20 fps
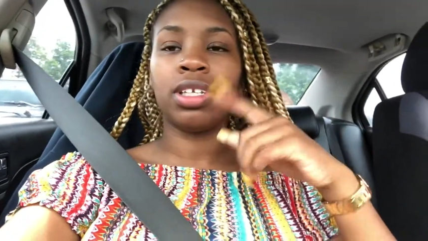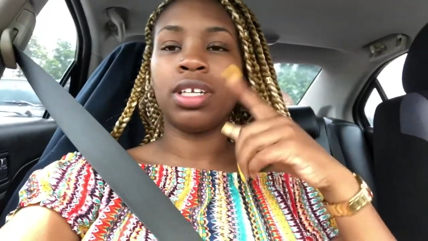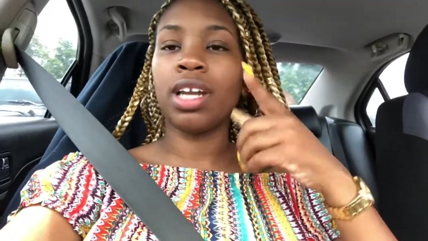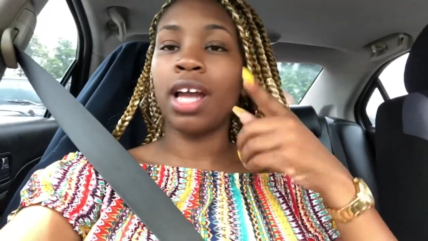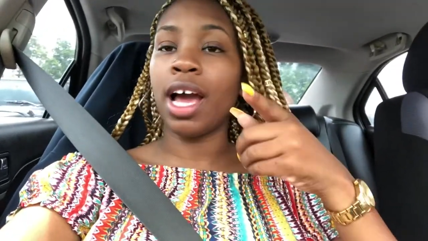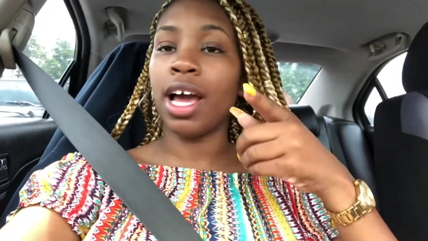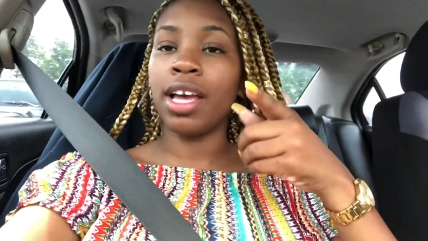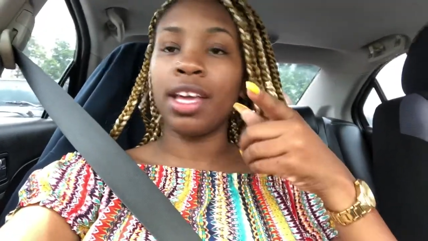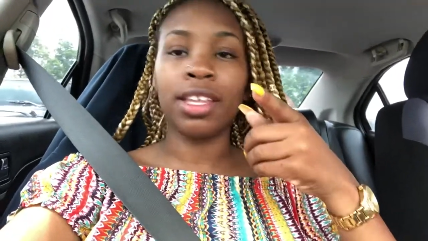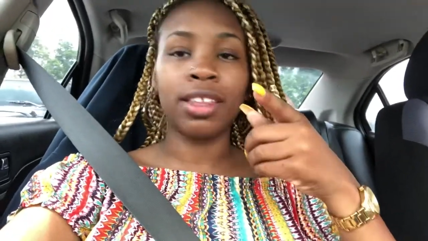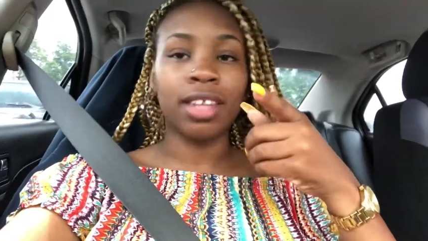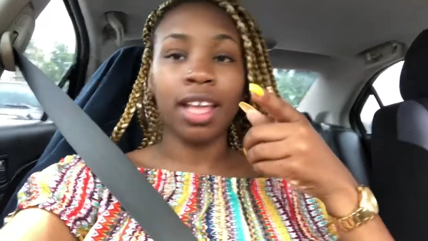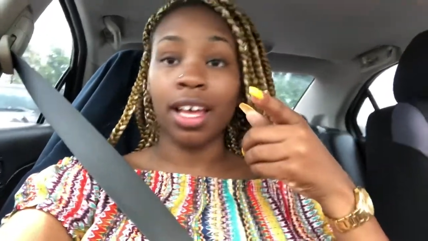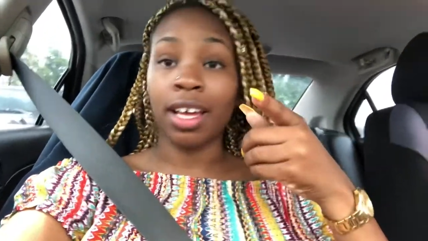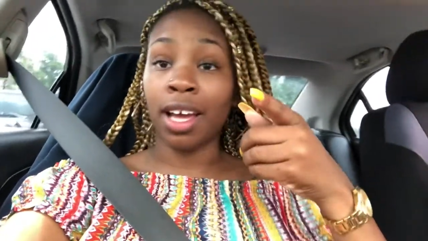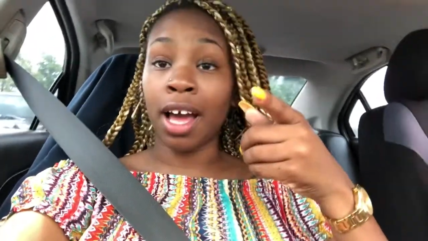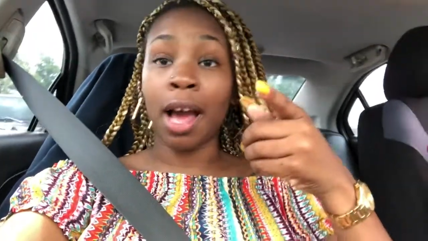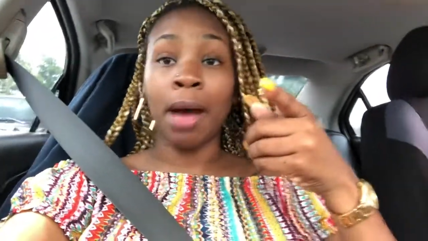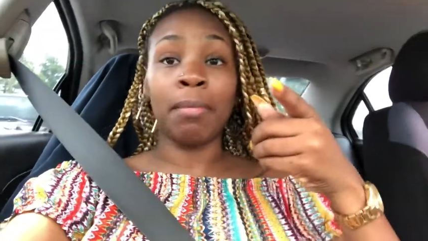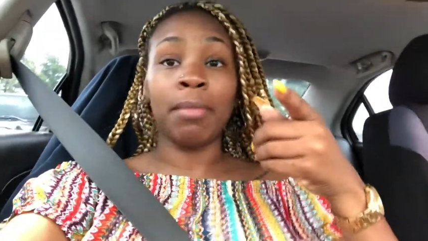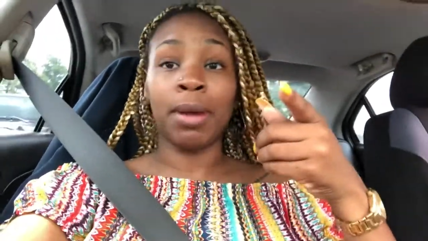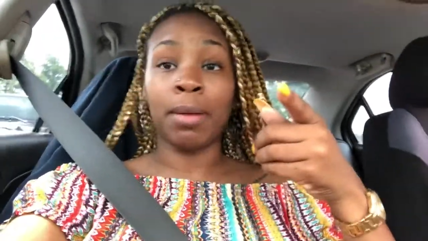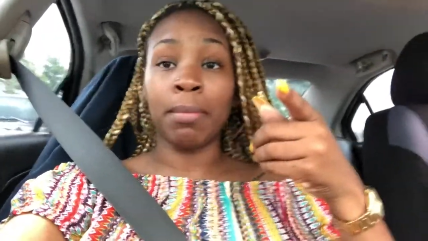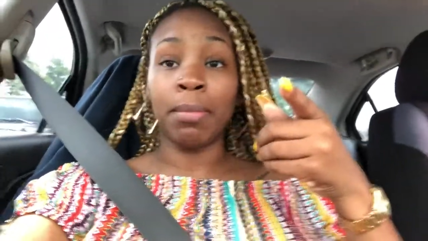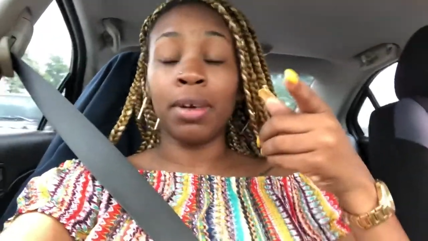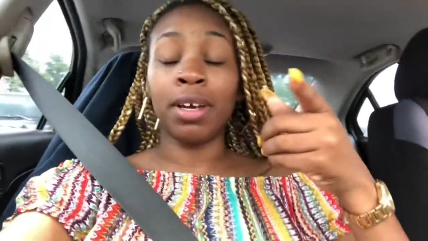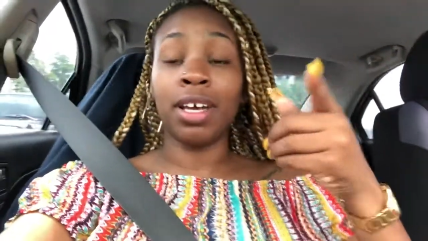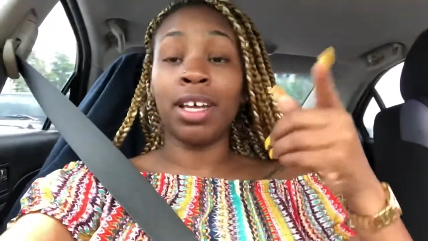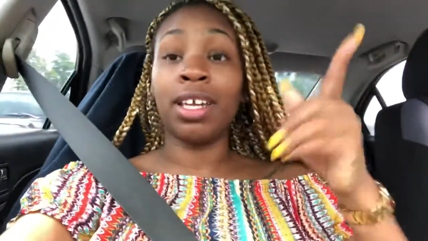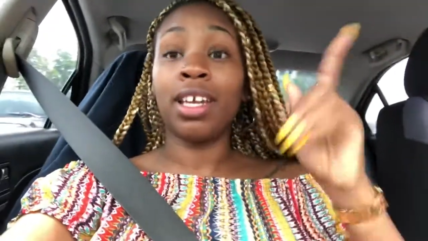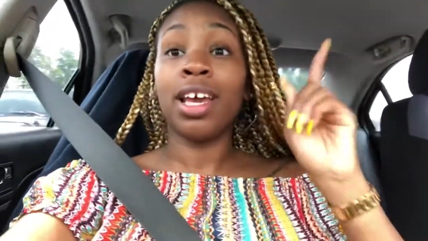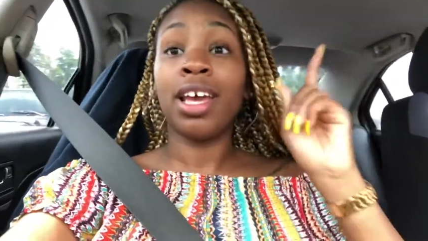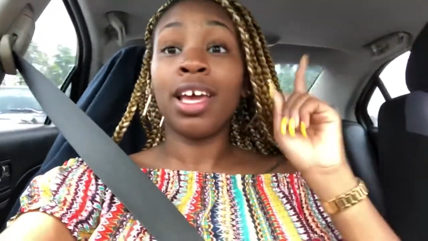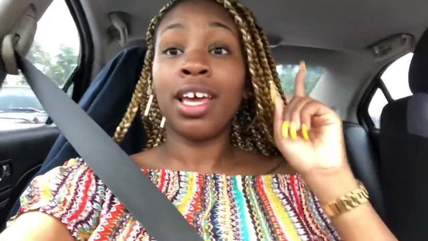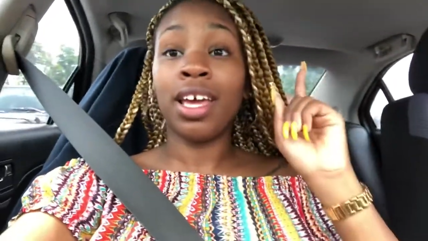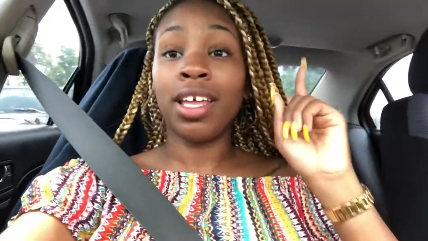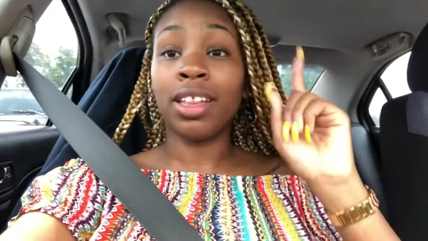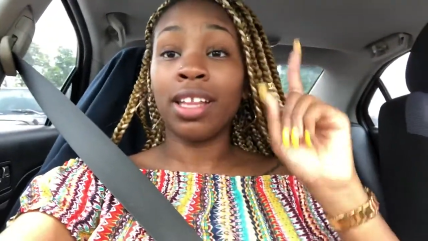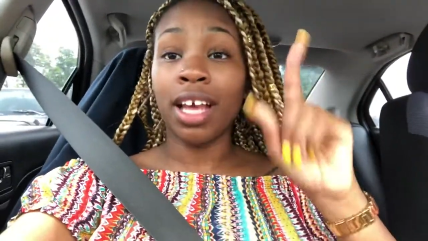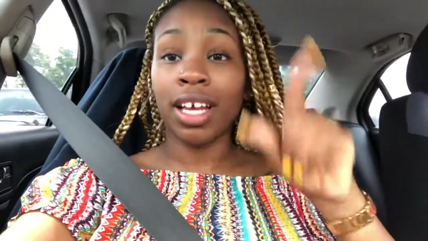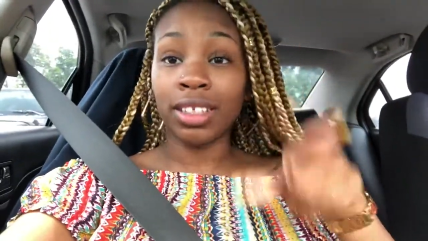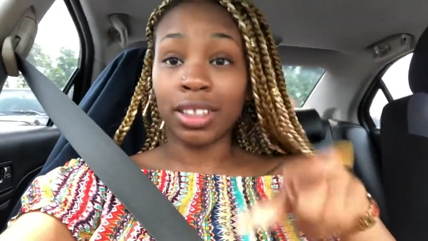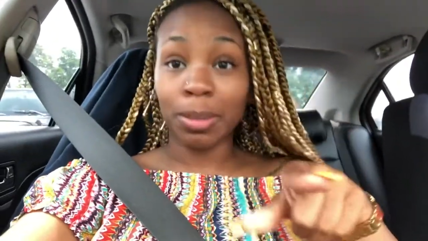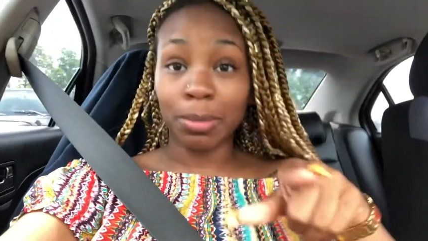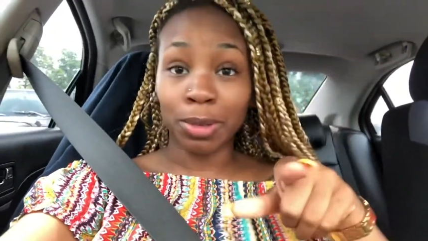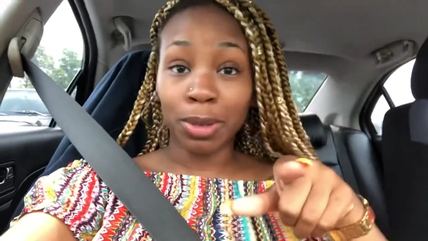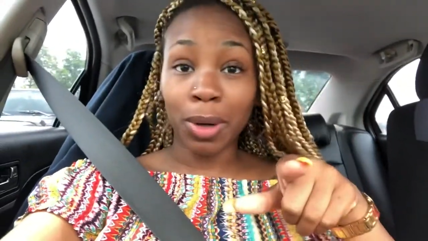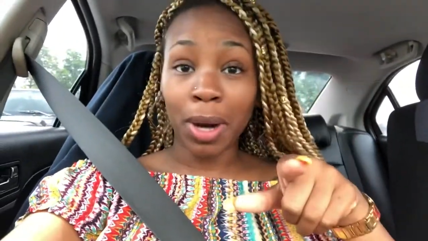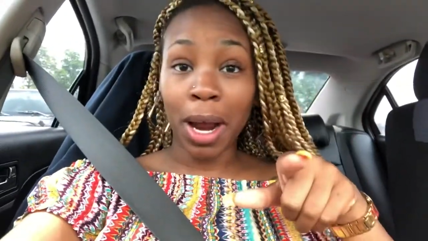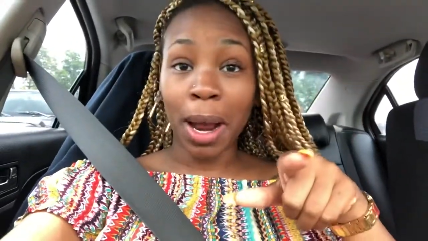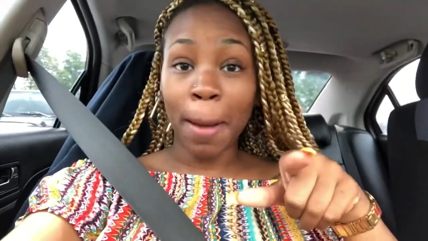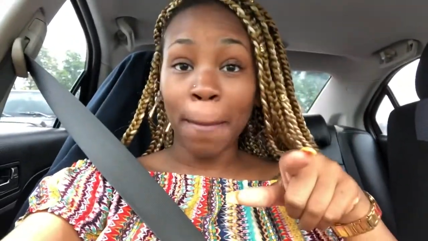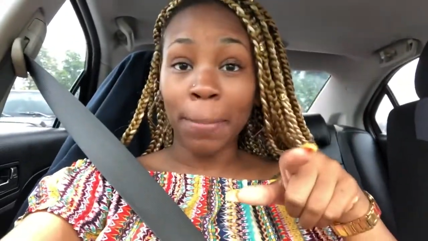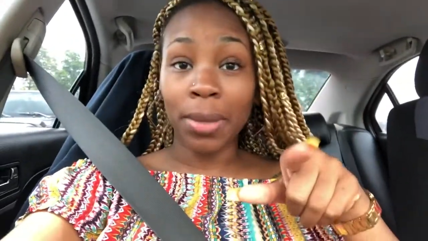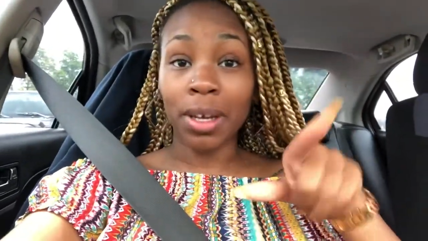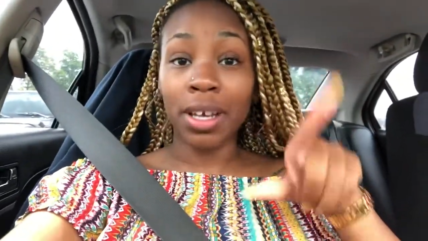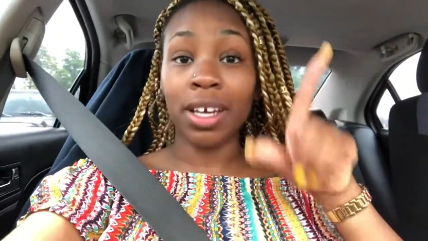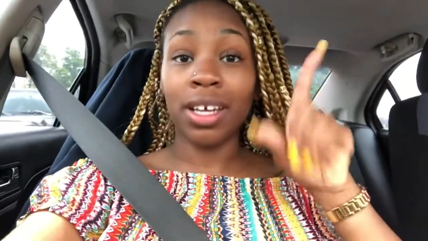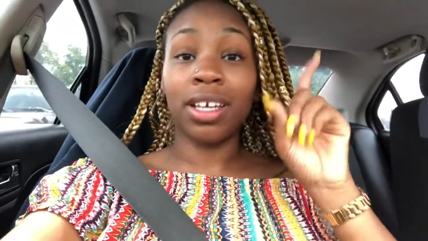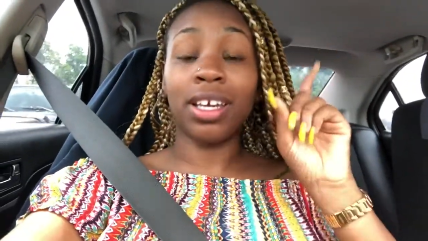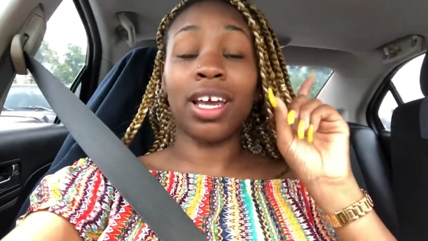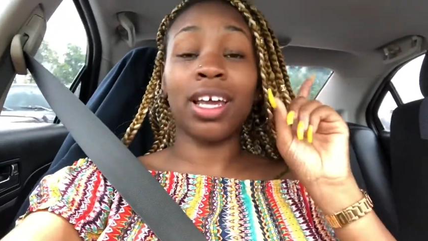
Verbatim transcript: not hit that comment button hit that subscribe button